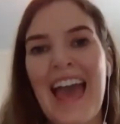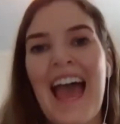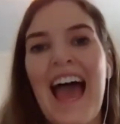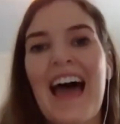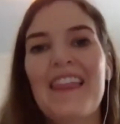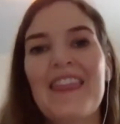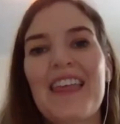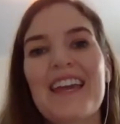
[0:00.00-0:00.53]

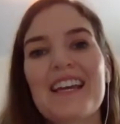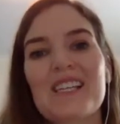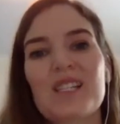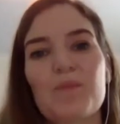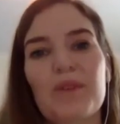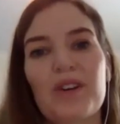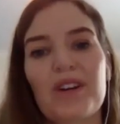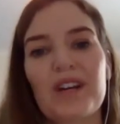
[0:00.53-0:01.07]
and they
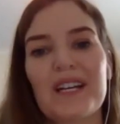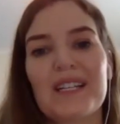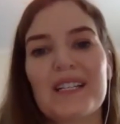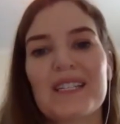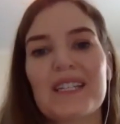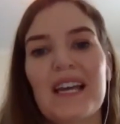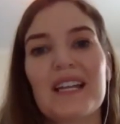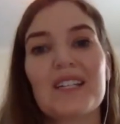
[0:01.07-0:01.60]

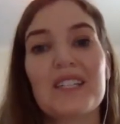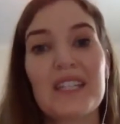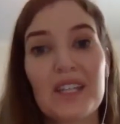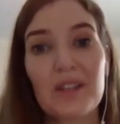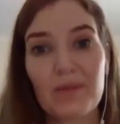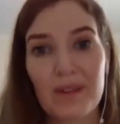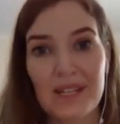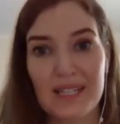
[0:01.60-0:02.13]
experienced
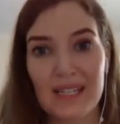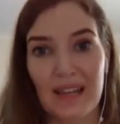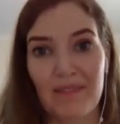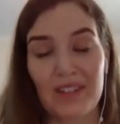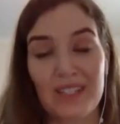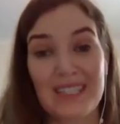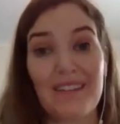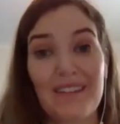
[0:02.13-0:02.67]
decreased
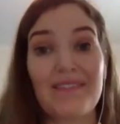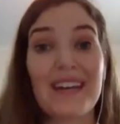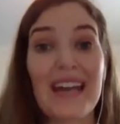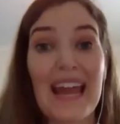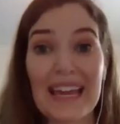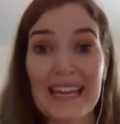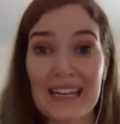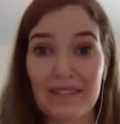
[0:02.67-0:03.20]
levels of
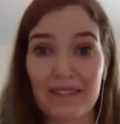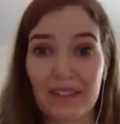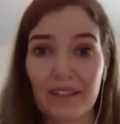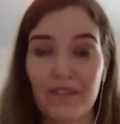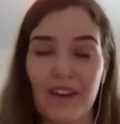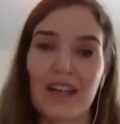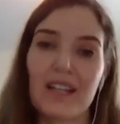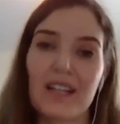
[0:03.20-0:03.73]
negative
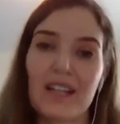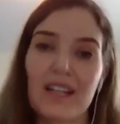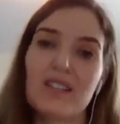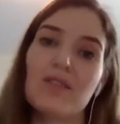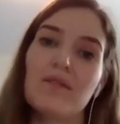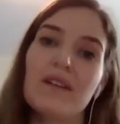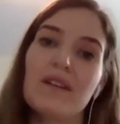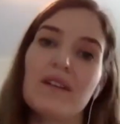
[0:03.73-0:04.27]
affect.
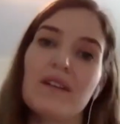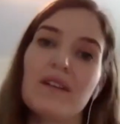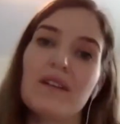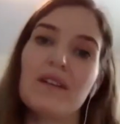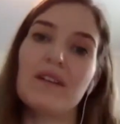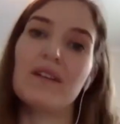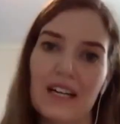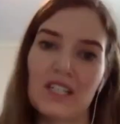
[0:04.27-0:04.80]
So,
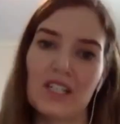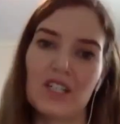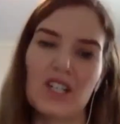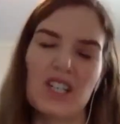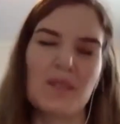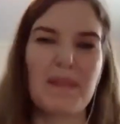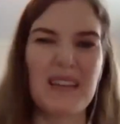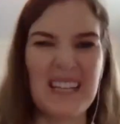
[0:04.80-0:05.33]
negative
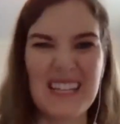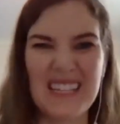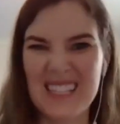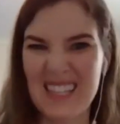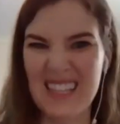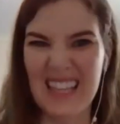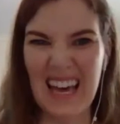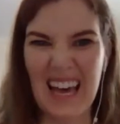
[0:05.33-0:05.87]
affect just
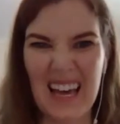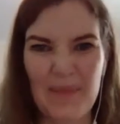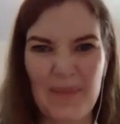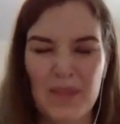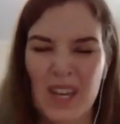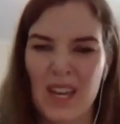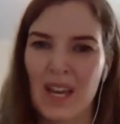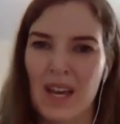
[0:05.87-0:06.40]
means the
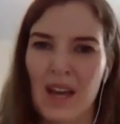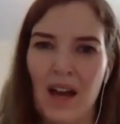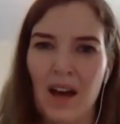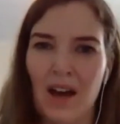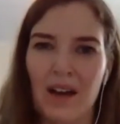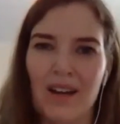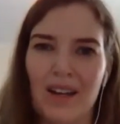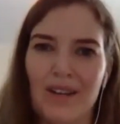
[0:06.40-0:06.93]

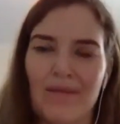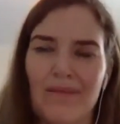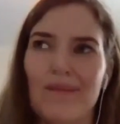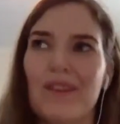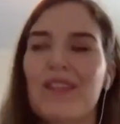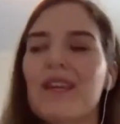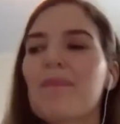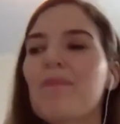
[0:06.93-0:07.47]

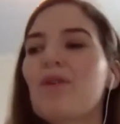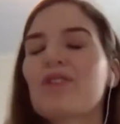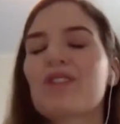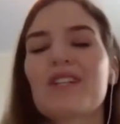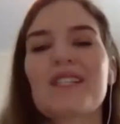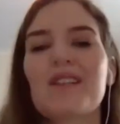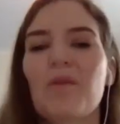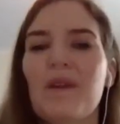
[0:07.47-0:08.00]
the
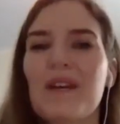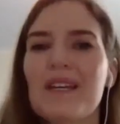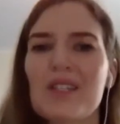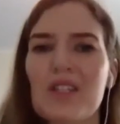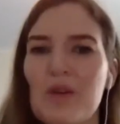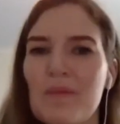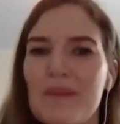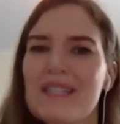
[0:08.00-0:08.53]
emotions that we as
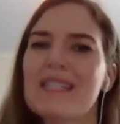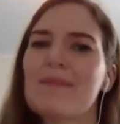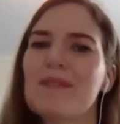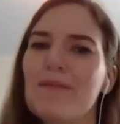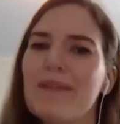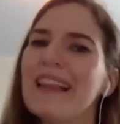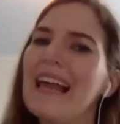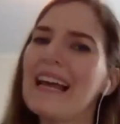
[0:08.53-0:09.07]
humans seem to
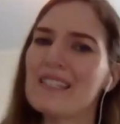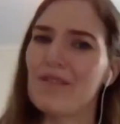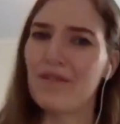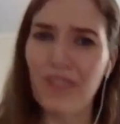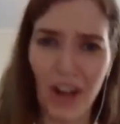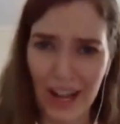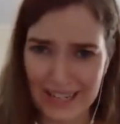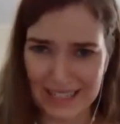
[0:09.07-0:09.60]
be less
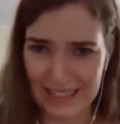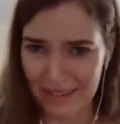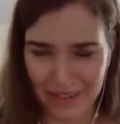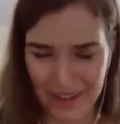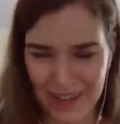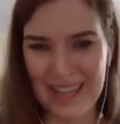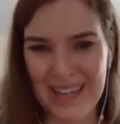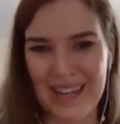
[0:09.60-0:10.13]
fond of,
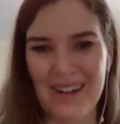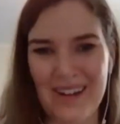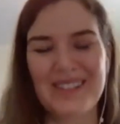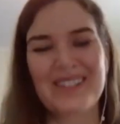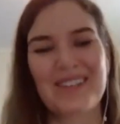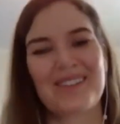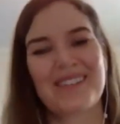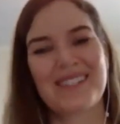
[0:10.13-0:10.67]
you know,
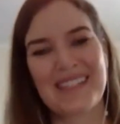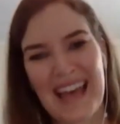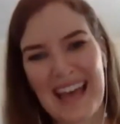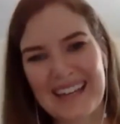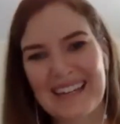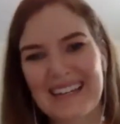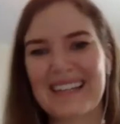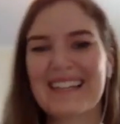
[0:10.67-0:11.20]
so
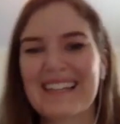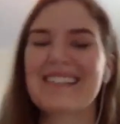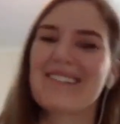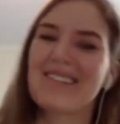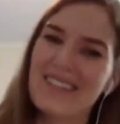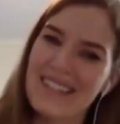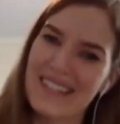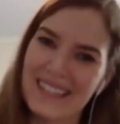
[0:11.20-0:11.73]
sadness or
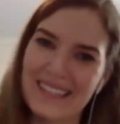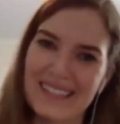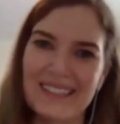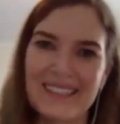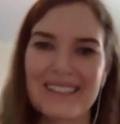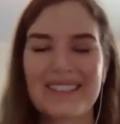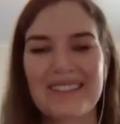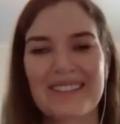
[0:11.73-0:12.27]

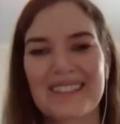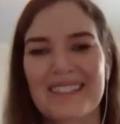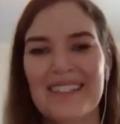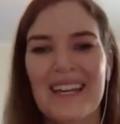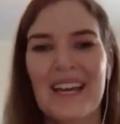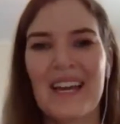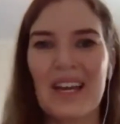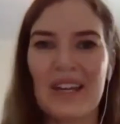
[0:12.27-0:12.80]
guilt or,
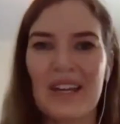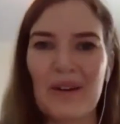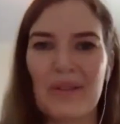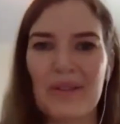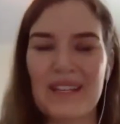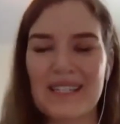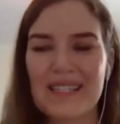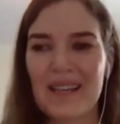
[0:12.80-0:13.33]
you know,
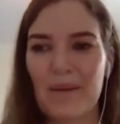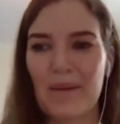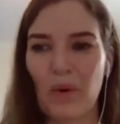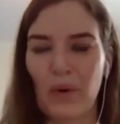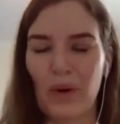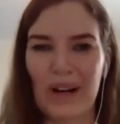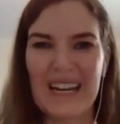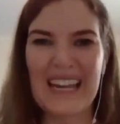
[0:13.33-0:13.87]
these
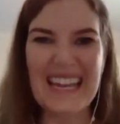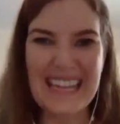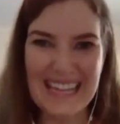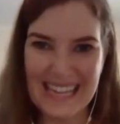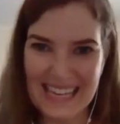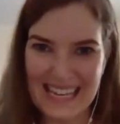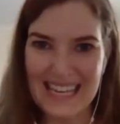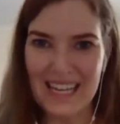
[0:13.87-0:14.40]
more
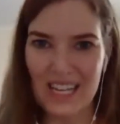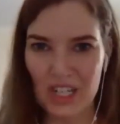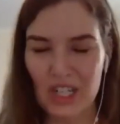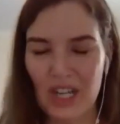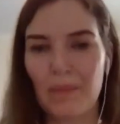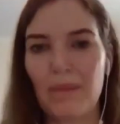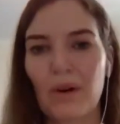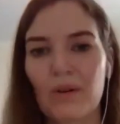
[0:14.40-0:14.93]
icky ish
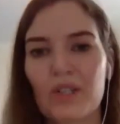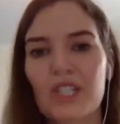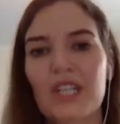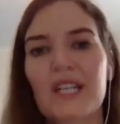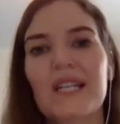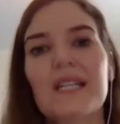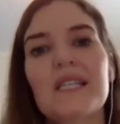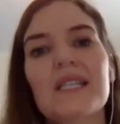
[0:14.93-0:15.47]

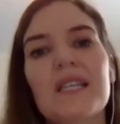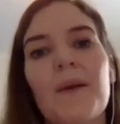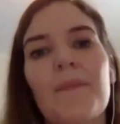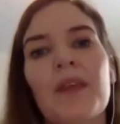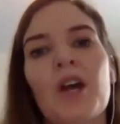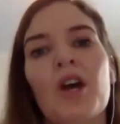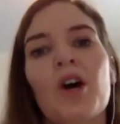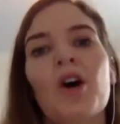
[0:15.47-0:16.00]
emotions.
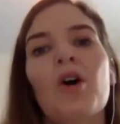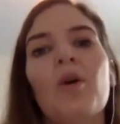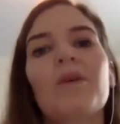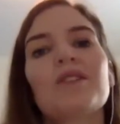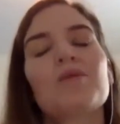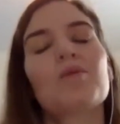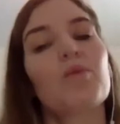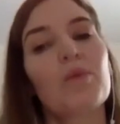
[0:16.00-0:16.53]

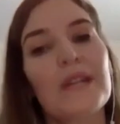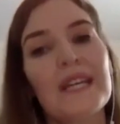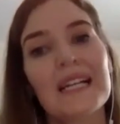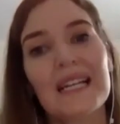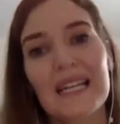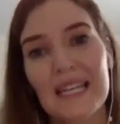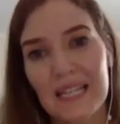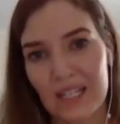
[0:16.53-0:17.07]
What's
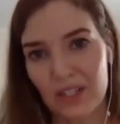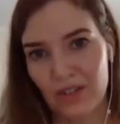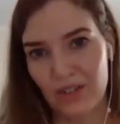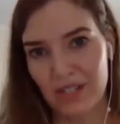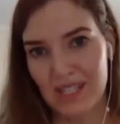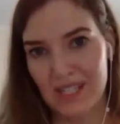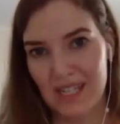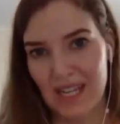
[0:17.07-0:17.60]
really
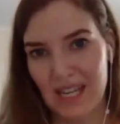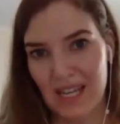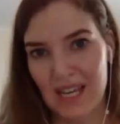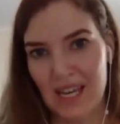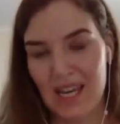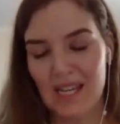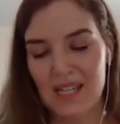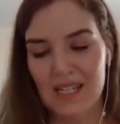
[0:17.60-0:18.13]
interesting
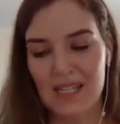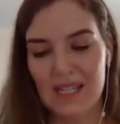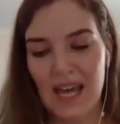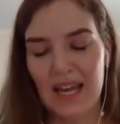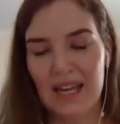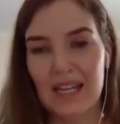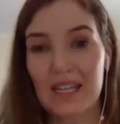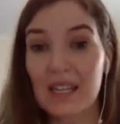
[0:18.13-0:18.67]
is
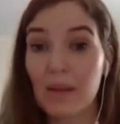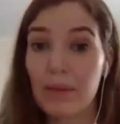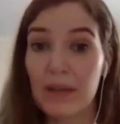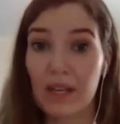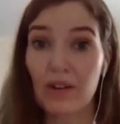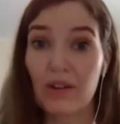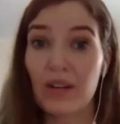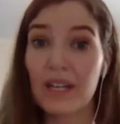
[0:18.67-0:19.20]
that in the
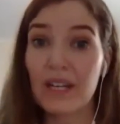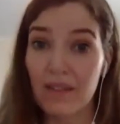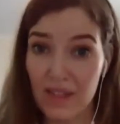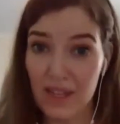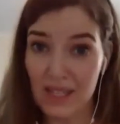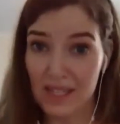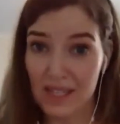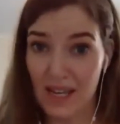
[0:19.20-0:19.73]
period of the
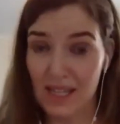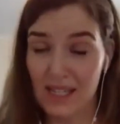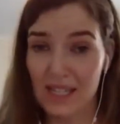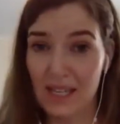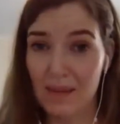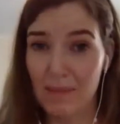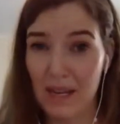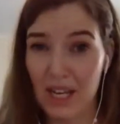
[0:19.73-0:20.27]

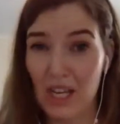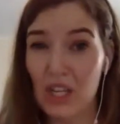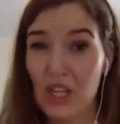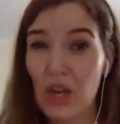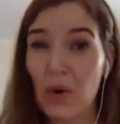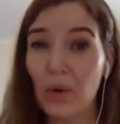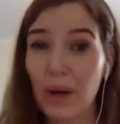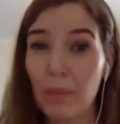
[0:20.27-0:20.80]
60 minute
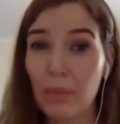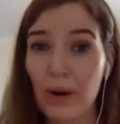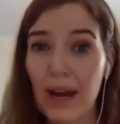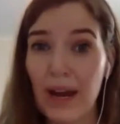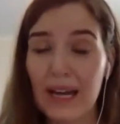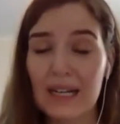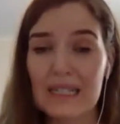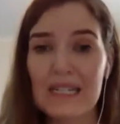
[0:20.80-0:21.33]
yoga
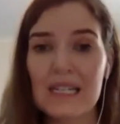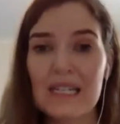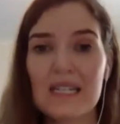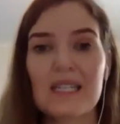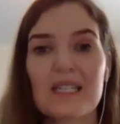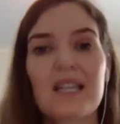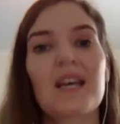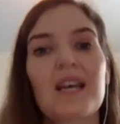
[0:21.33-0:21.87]

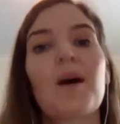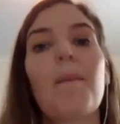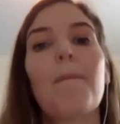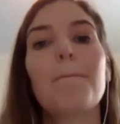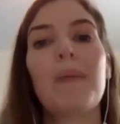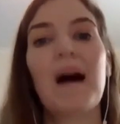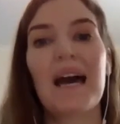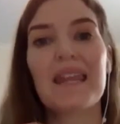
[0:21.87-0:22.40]
practice,
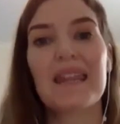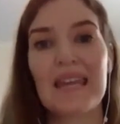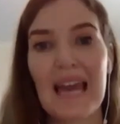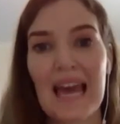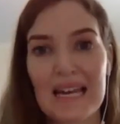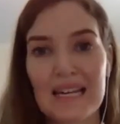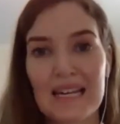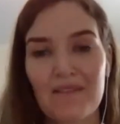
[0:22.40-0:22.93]
by the
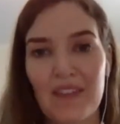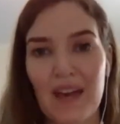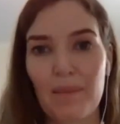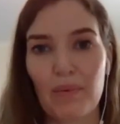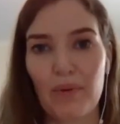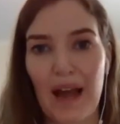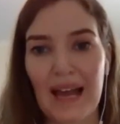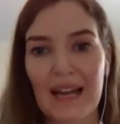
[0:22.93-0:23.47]
end of that
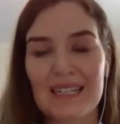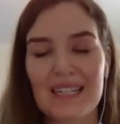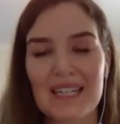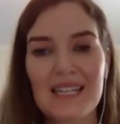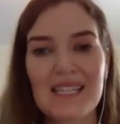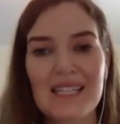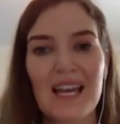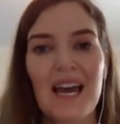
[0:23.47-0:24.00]
practice,